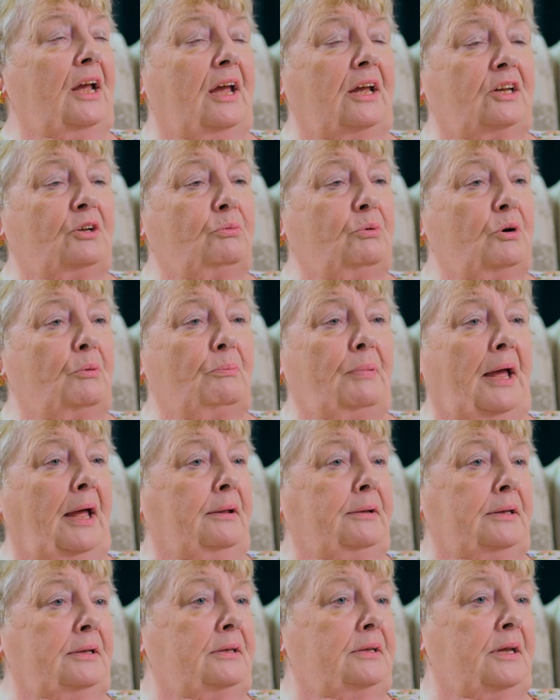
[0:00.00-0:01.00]
I had to wear
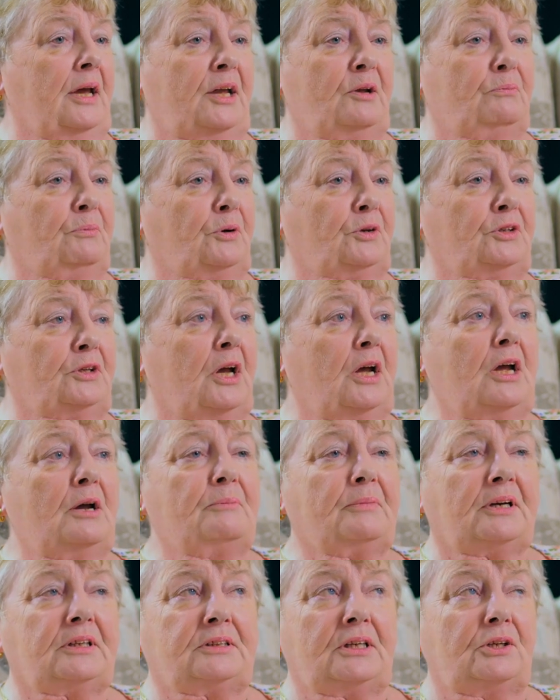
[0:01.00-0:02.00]
pad and diapers
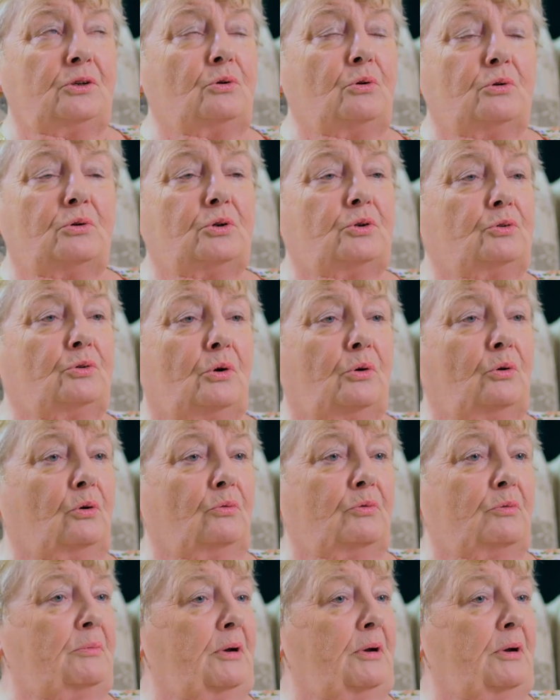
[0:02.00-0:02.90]
because I had no control over